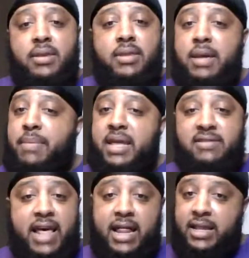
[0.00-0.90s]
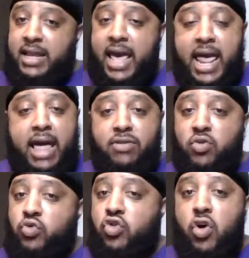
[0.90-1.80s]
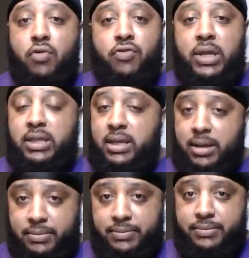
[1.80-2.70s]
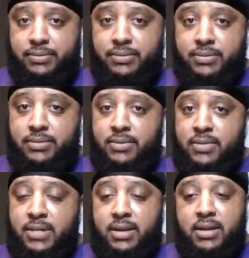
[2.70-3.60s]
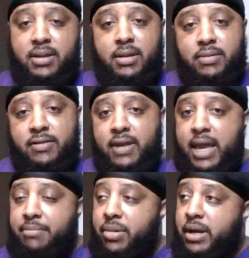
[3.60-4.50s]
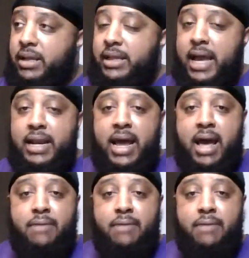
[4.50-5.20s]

Their mentality, the attitudes, all fucked up. They're the same, bro. Like, nah,